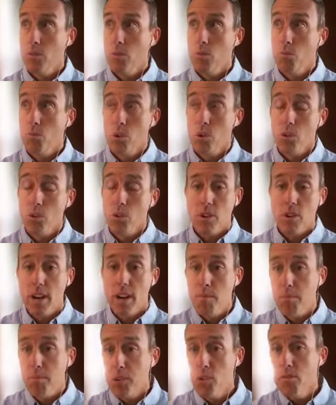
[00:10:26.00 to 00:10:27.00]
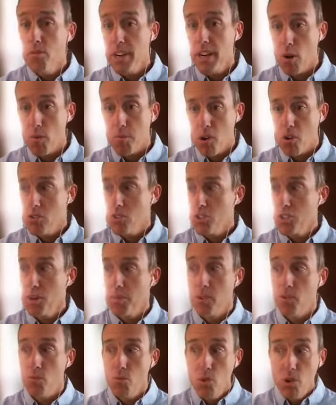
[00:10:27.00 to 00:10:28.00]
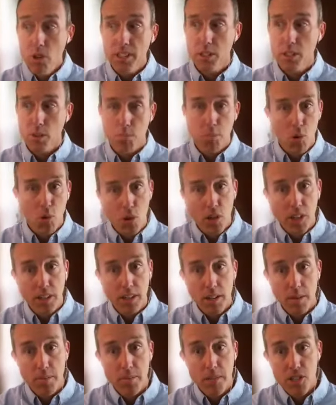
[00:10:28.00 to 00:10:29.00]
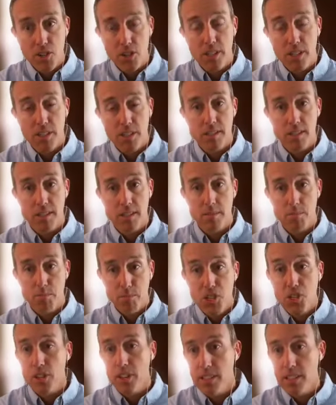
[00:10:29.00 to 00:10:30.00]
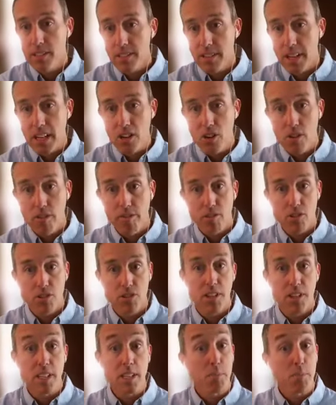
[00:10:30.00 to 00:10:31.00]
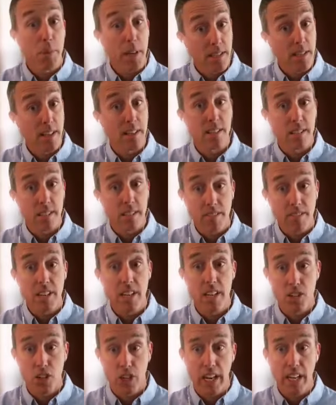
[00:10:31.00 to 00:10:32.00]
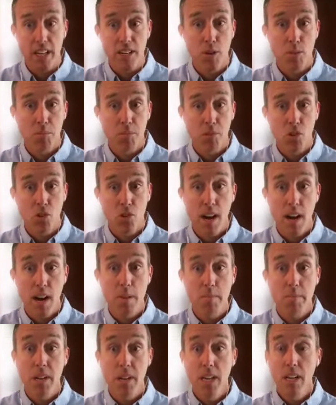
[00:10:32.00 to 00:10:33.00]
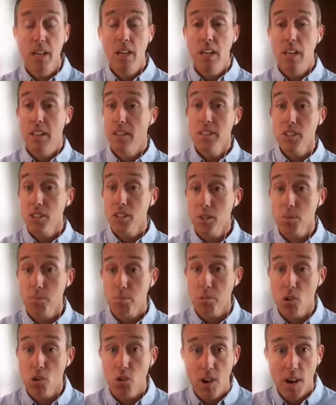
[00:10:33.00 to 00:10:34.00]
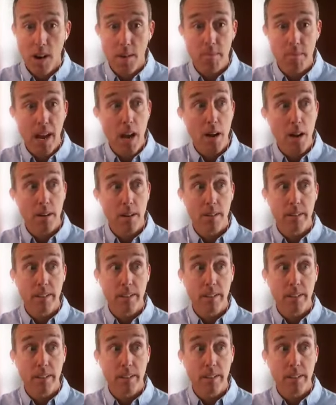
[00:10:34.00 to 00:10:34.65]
we're improving our partnership and really supporting the Michigan State University's pesticide safety education program. This is the program that,